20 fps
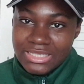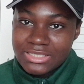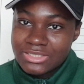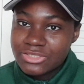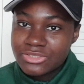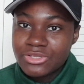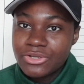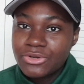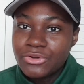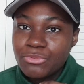
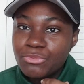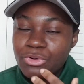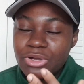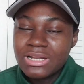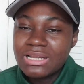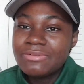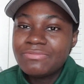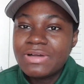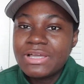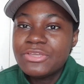so
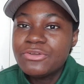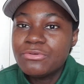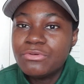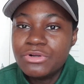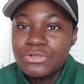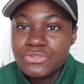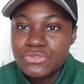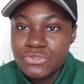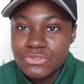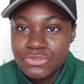whatever you
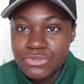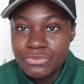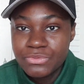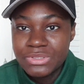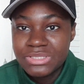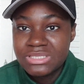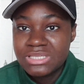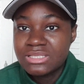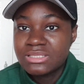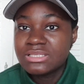want to do
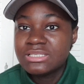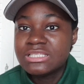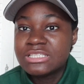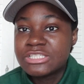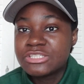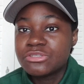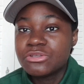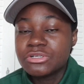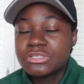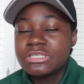with it
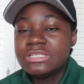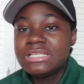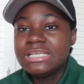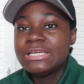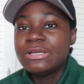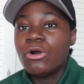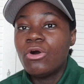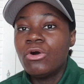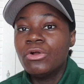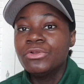is
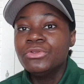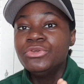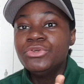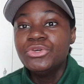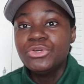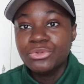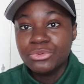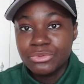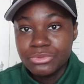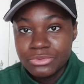totally on
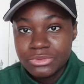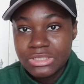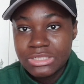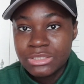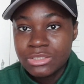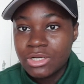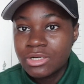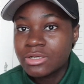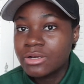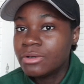you
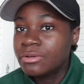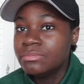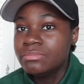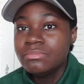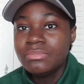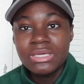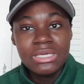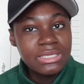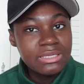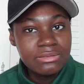not
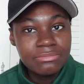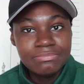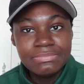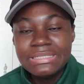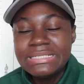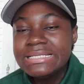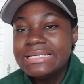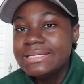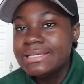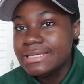on me
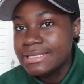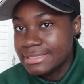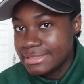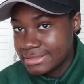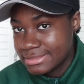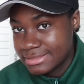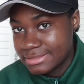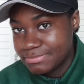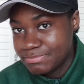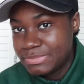
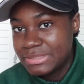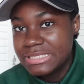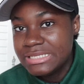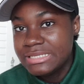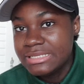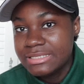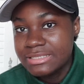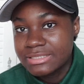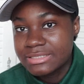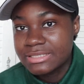please
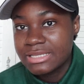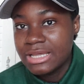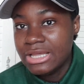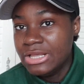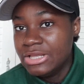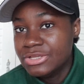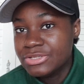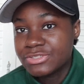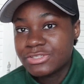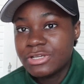please
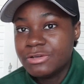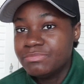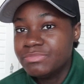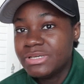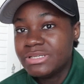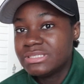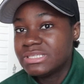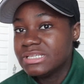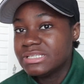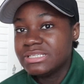some
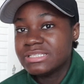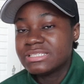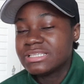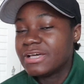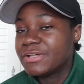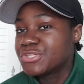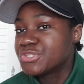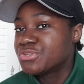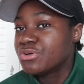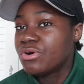messages
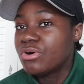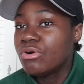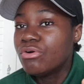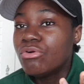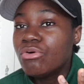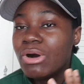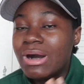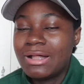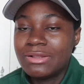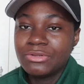are
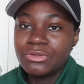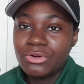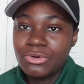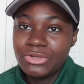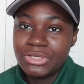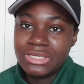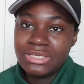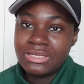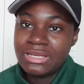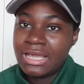so
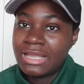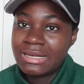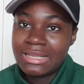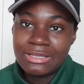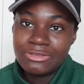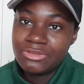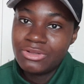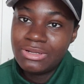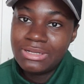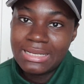annoying and I
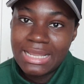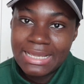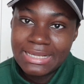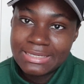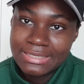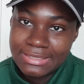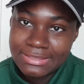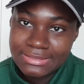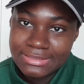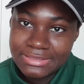don't
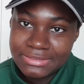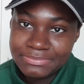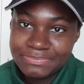like it.